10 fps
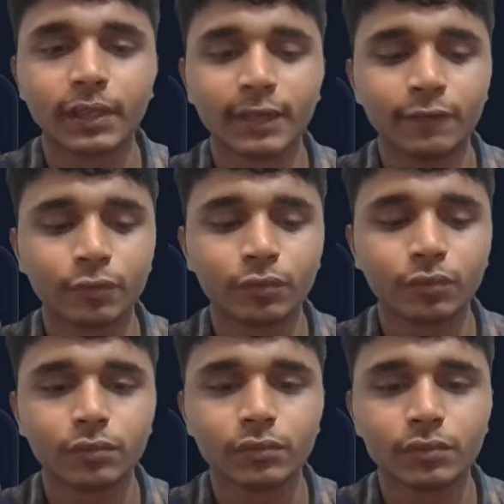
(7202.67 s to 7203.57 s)
have to
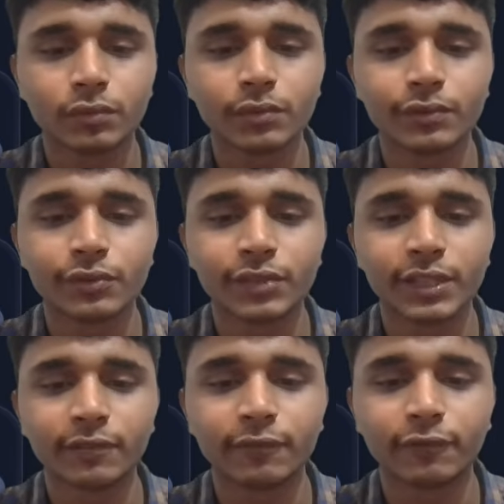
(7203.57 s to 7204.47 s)

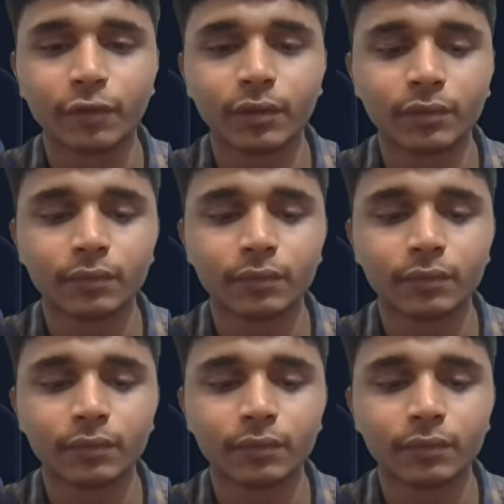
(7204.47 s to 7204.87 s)
check for